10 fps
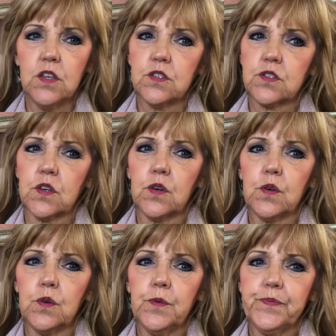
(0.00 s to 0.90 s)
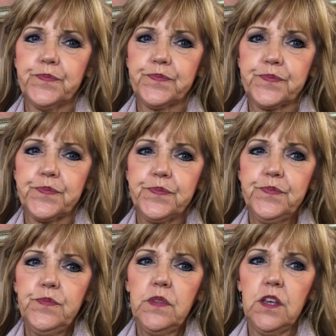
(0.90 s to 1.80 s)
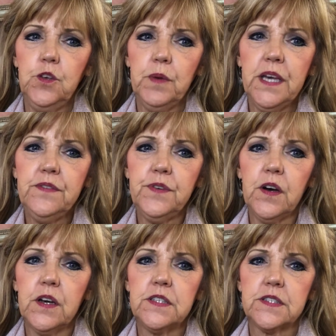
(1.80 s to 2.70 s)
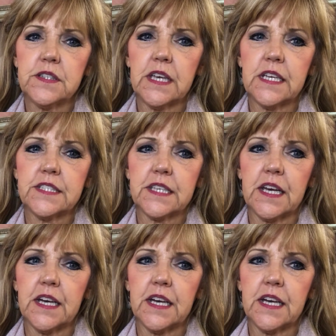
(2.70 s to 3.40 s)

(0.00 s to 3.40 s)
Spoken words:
So you may find that